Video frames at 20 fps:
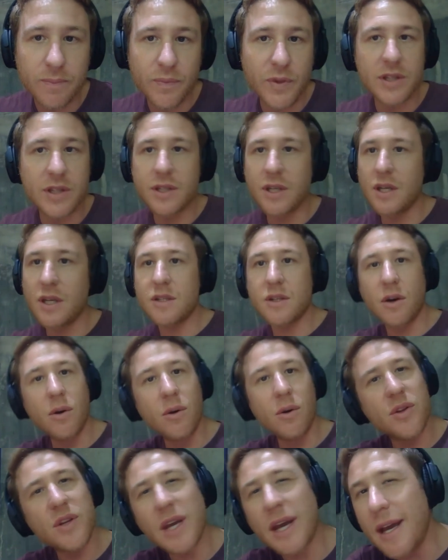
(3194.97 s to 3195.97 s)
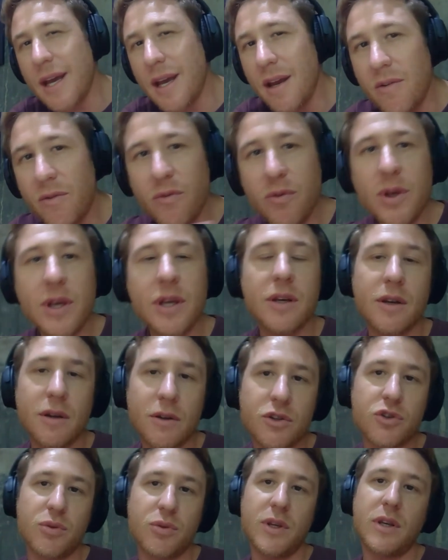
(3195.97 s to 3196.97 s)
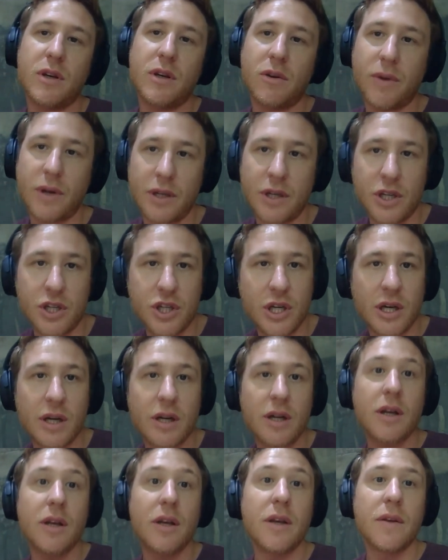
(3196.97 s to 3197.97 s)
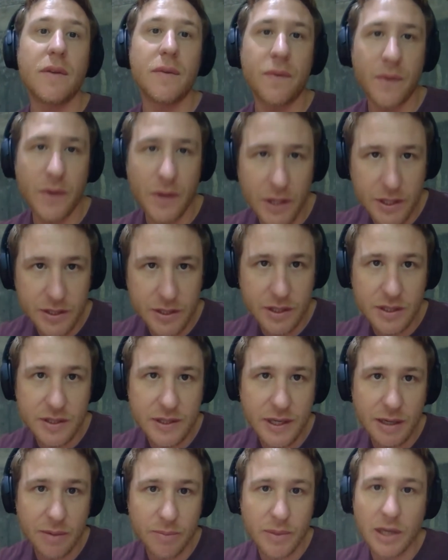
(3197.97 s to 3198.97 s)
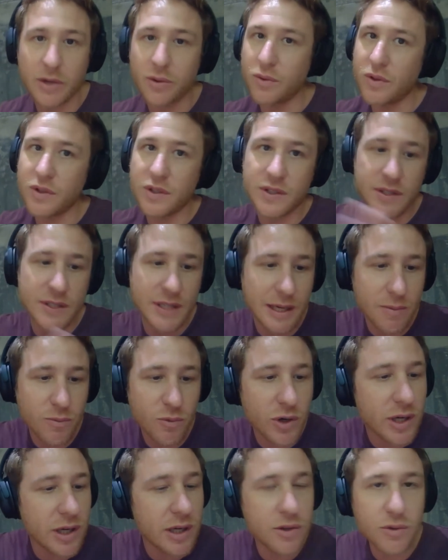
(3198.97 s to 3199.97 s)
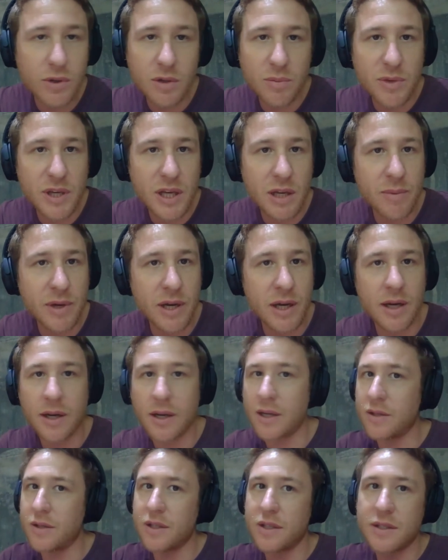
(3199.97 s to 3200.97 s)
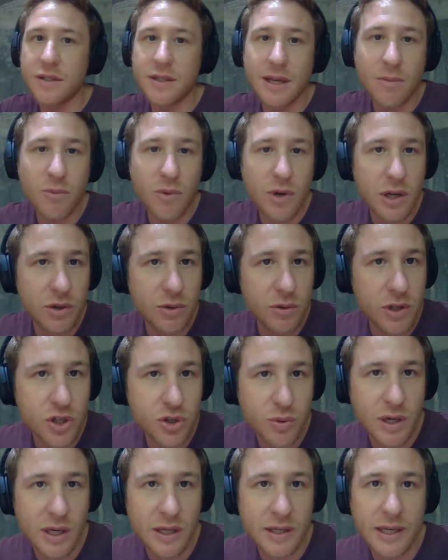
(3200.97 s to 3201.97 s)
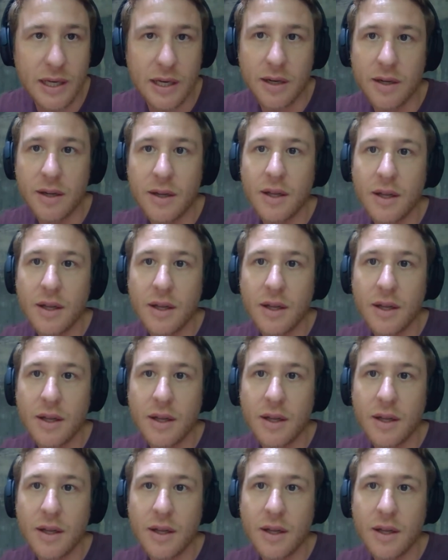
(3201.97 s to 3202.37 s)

It's all that every country around Asia is the same. I do the same way I do in Myanmar and the same way I do in Sri Lanka.